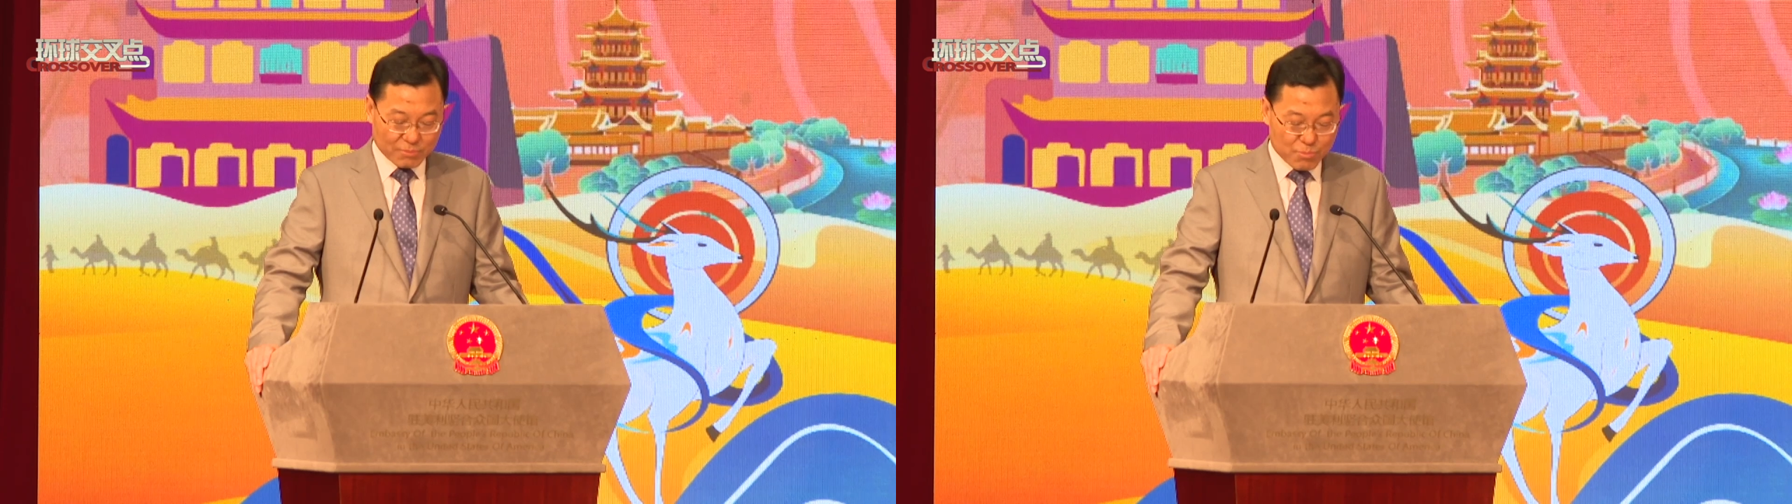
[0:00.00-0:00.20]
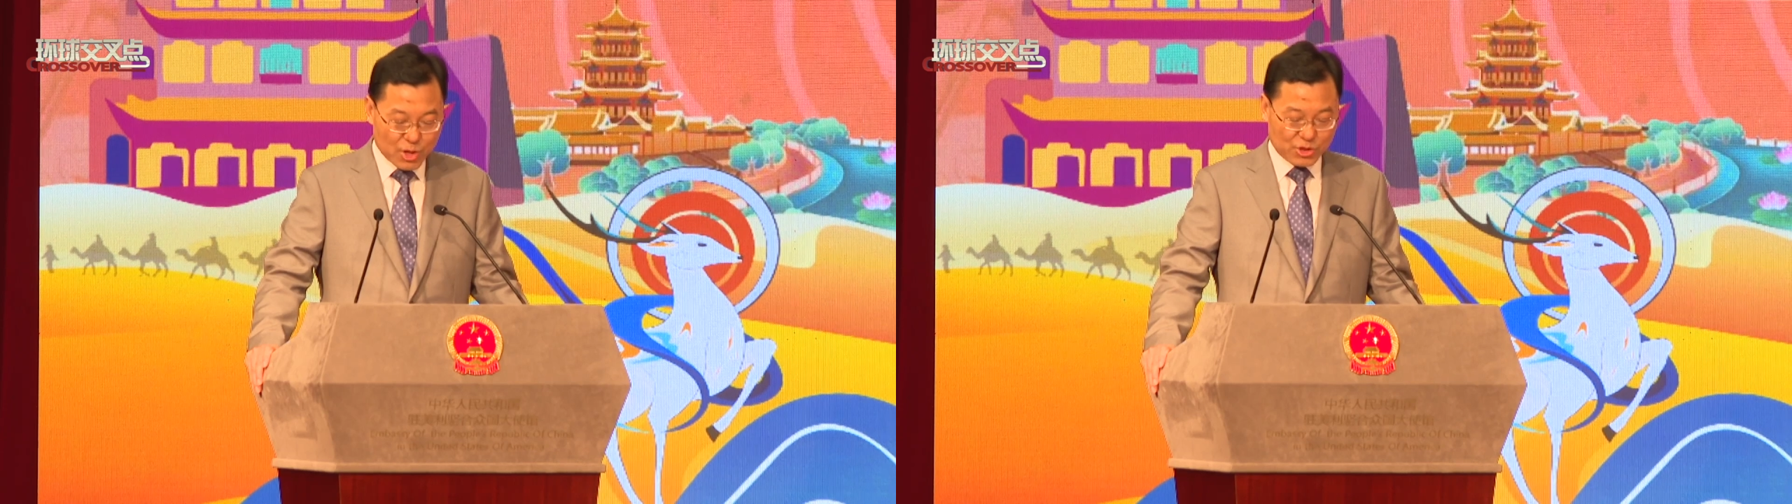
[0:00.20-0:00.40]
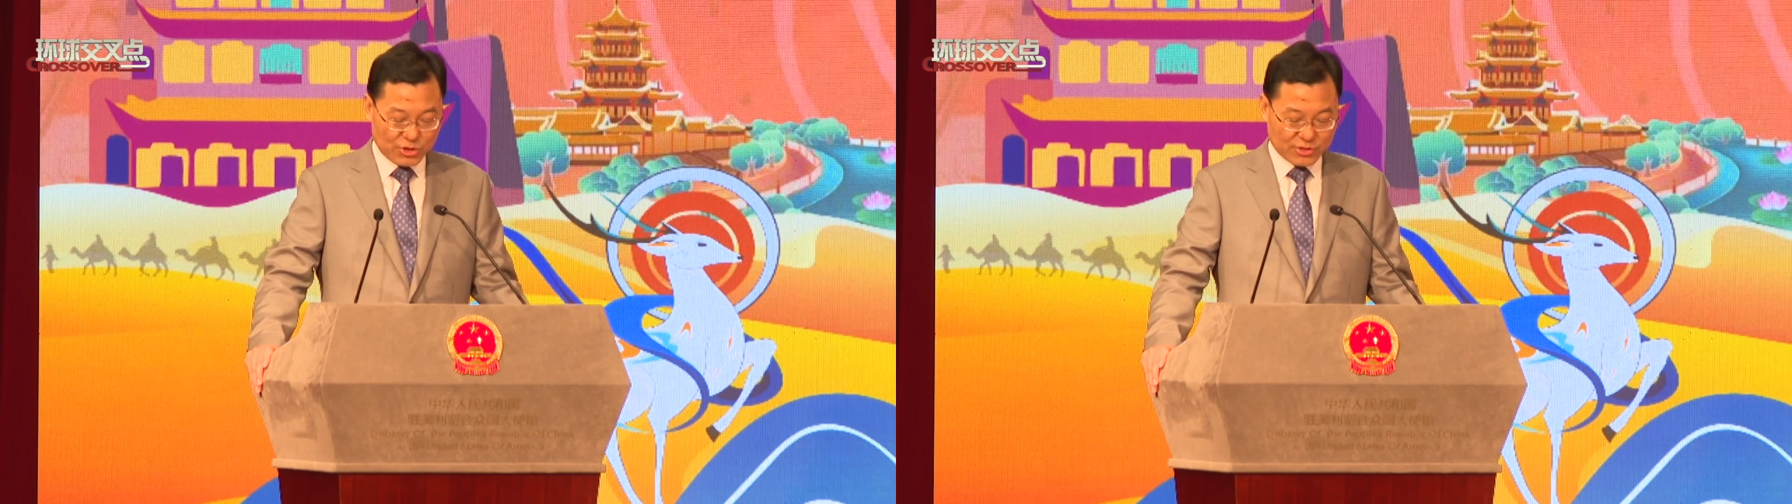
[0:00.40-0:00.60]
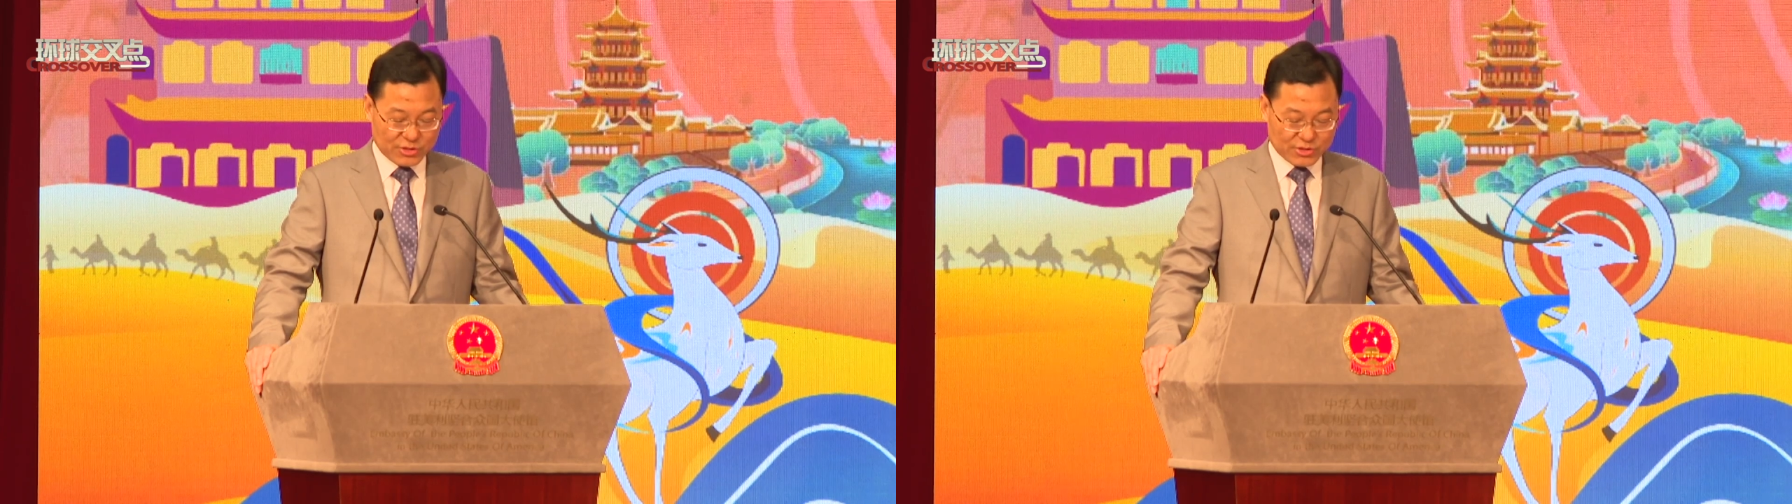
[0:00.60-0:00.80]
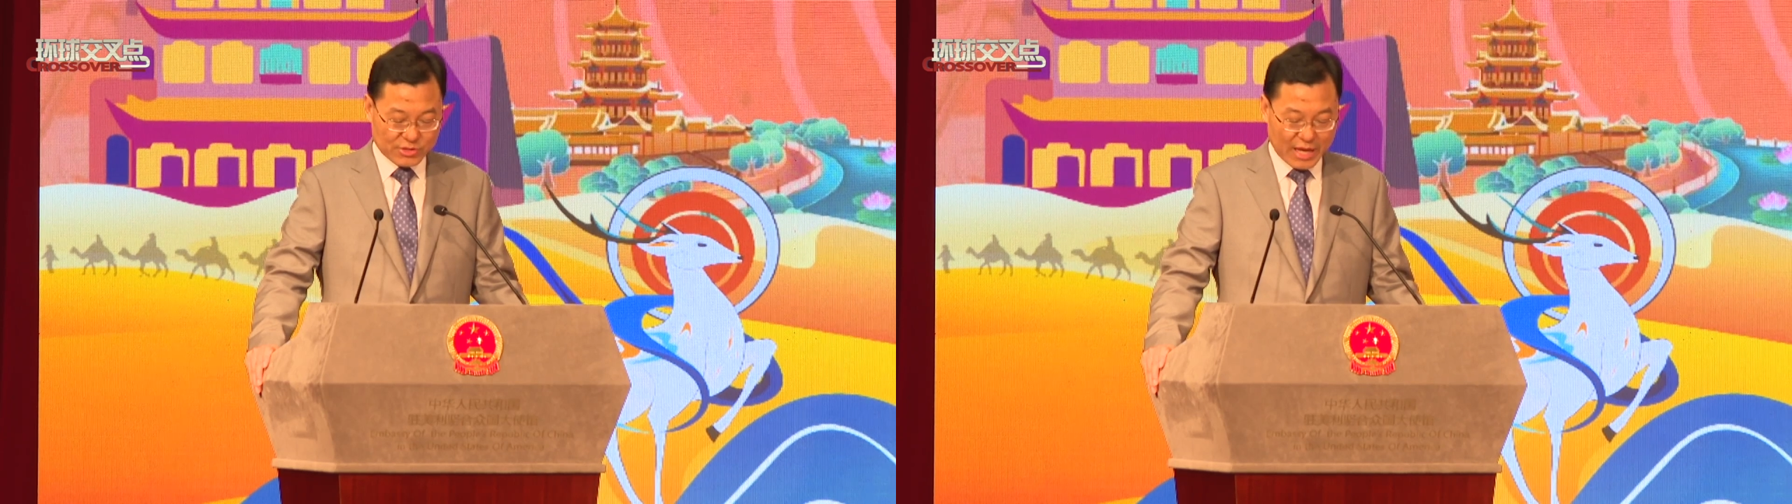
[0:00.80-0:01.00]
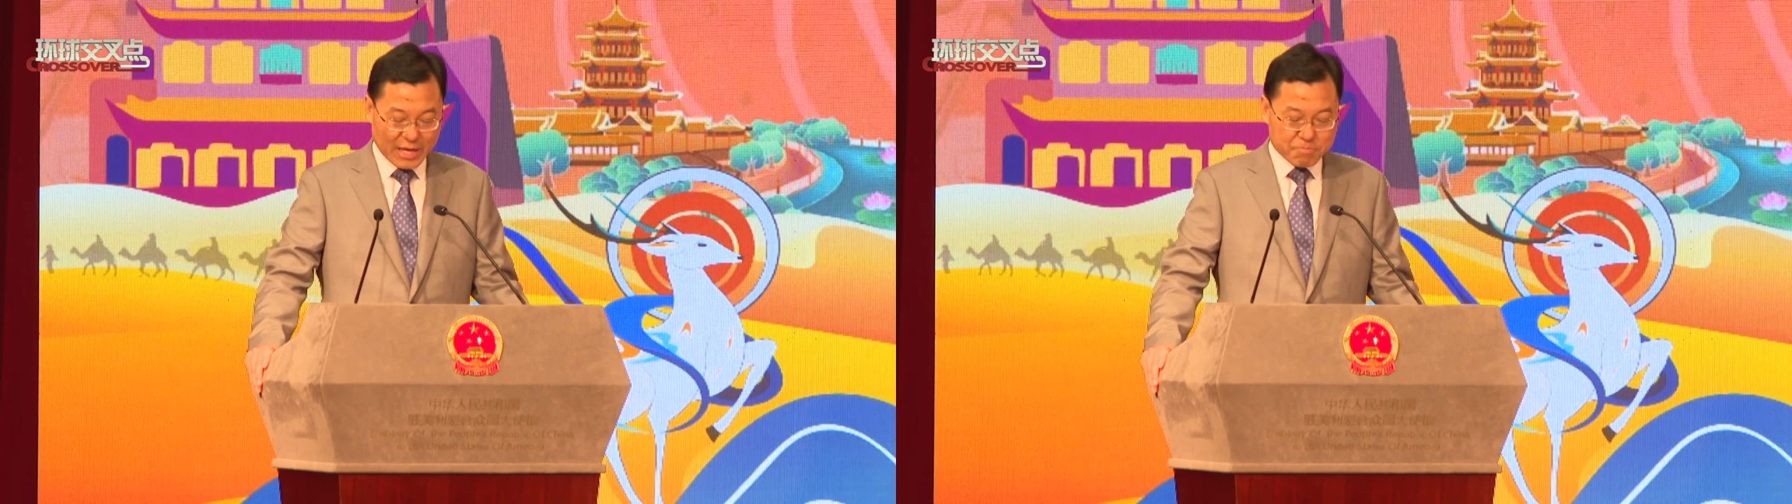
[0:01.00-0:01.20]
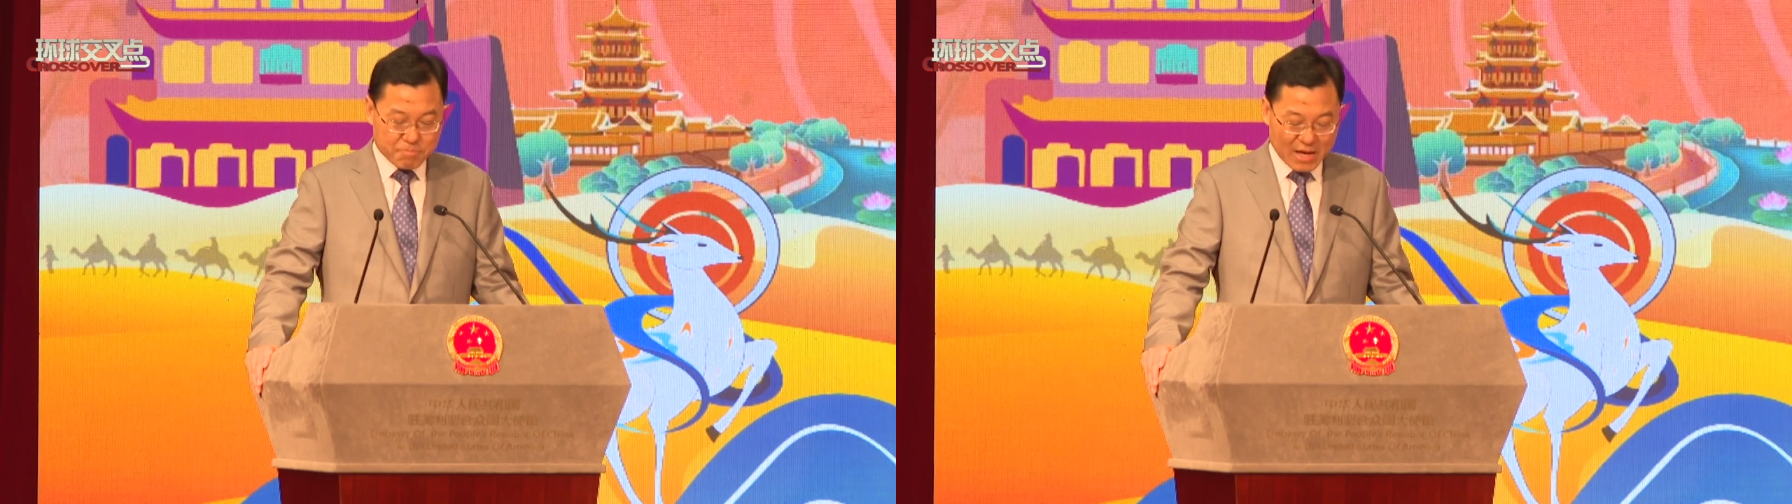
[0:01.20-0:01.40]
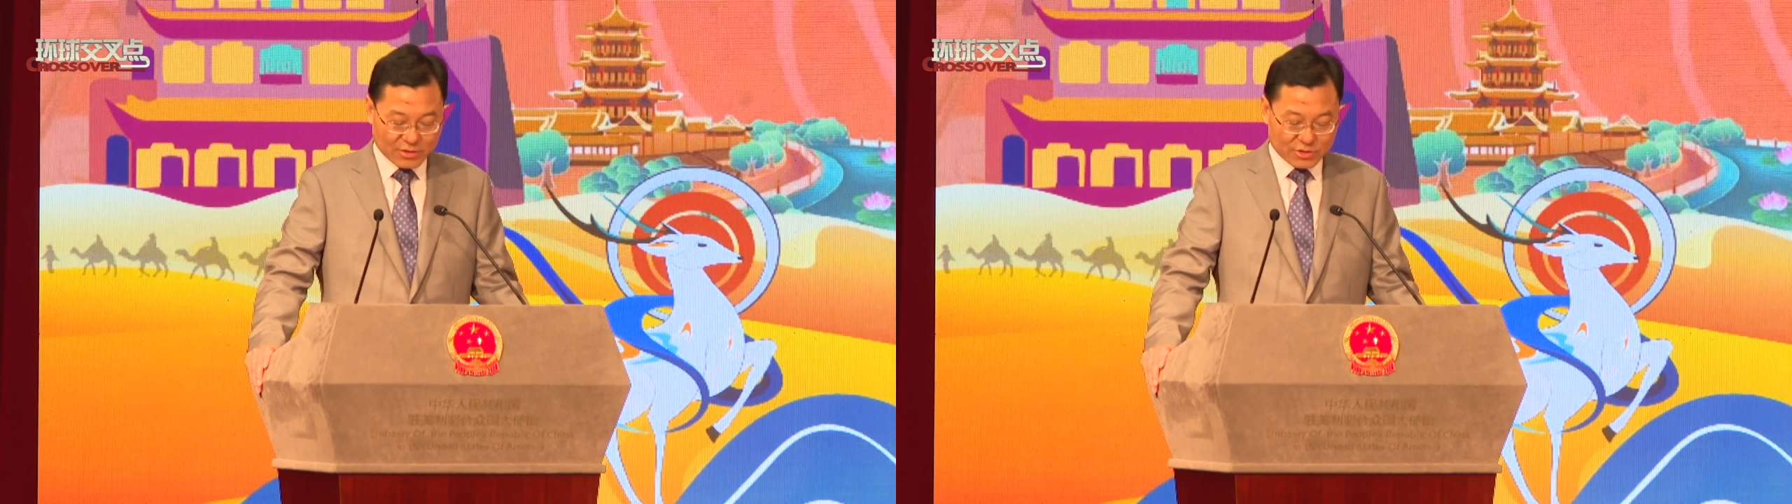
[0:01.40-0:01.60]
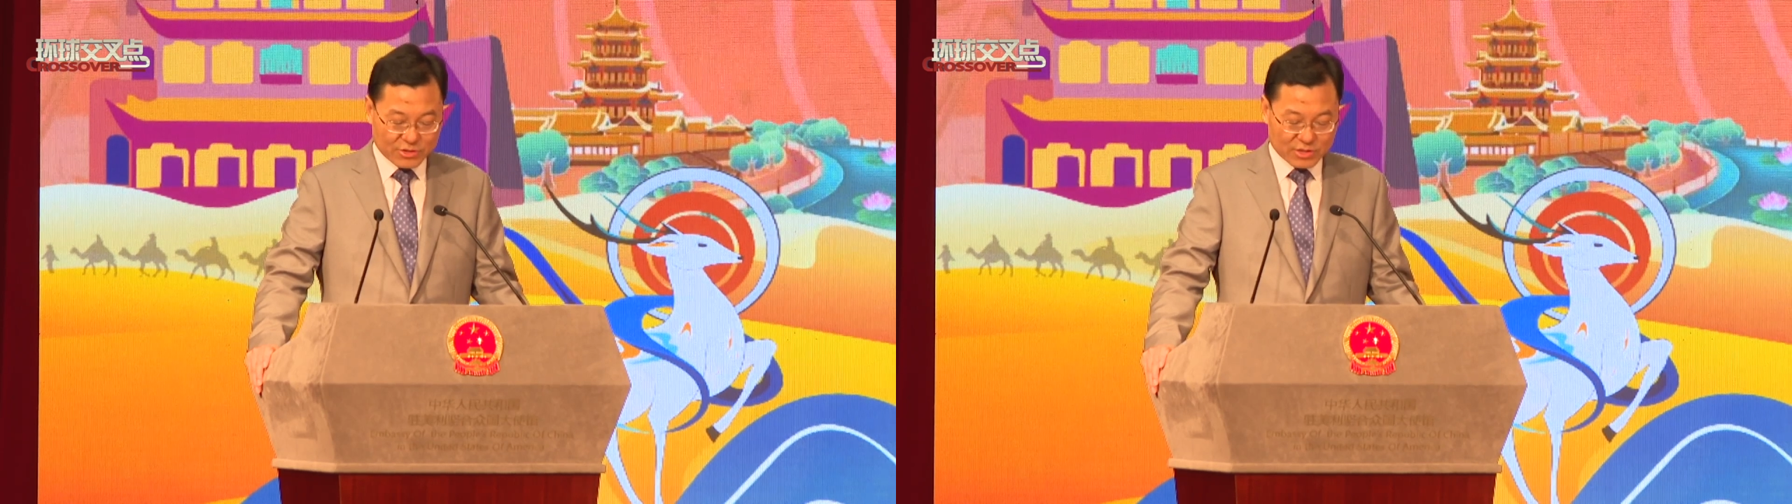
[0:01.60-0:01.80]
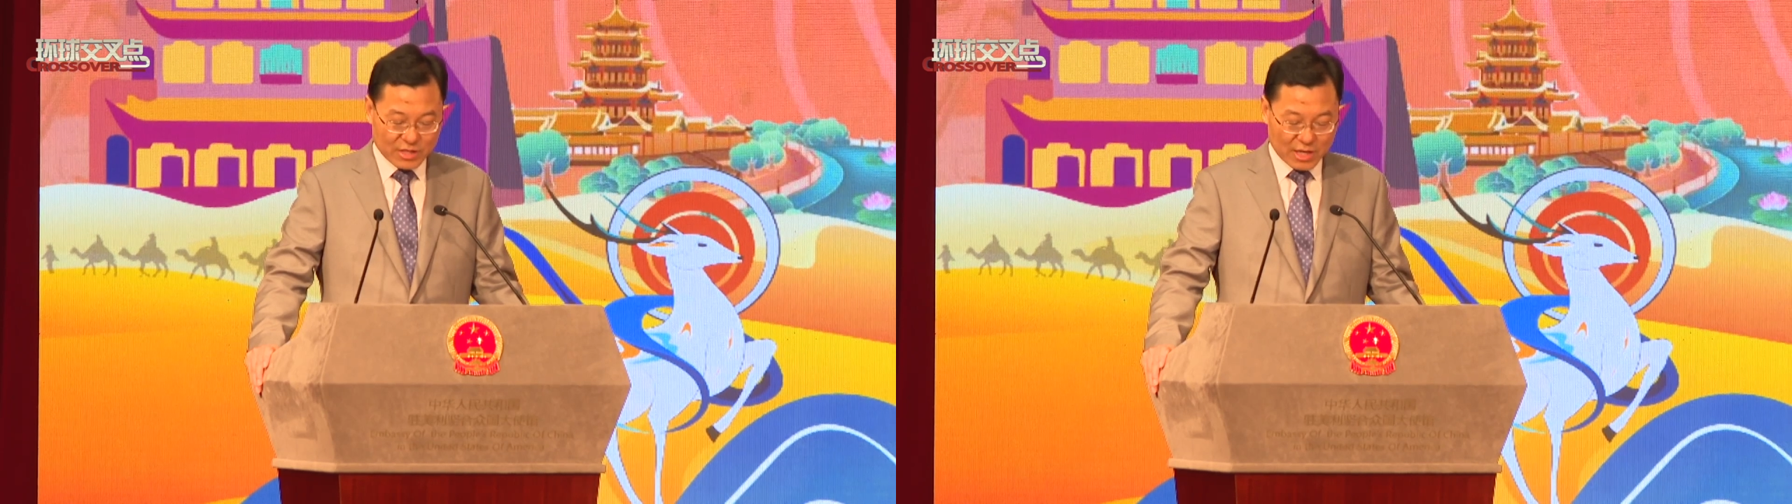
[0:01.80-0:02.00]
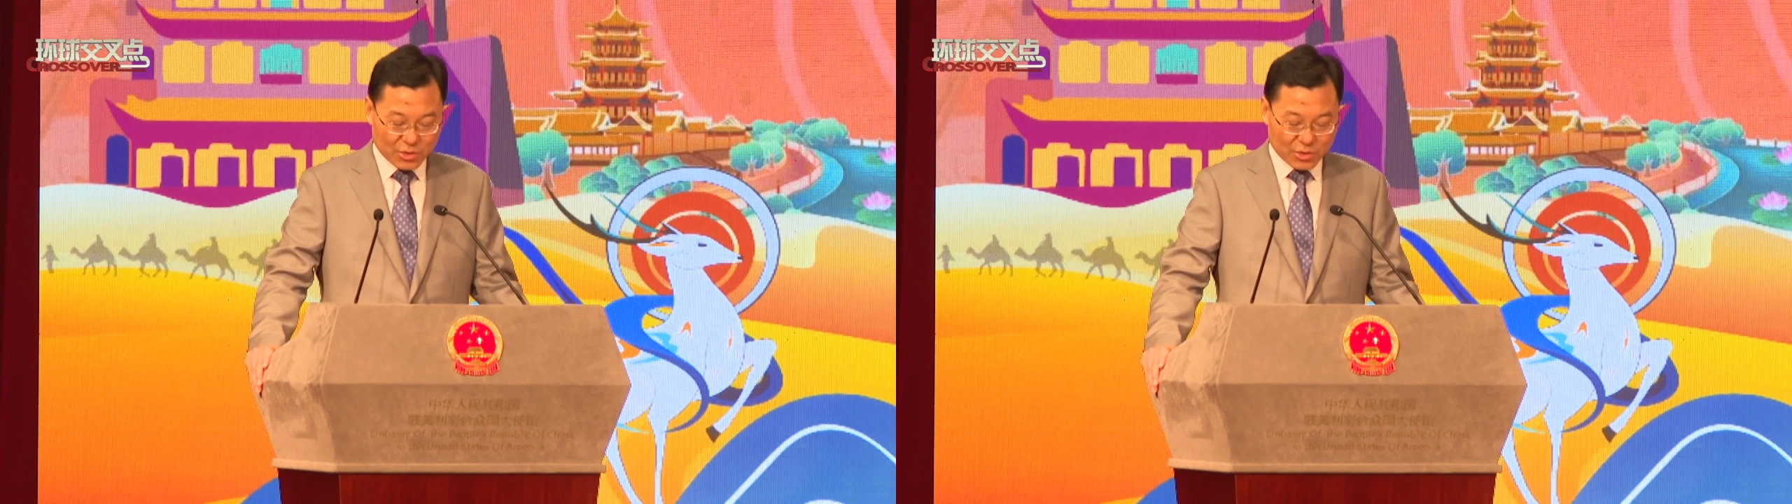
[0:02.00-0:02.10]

merchants and monks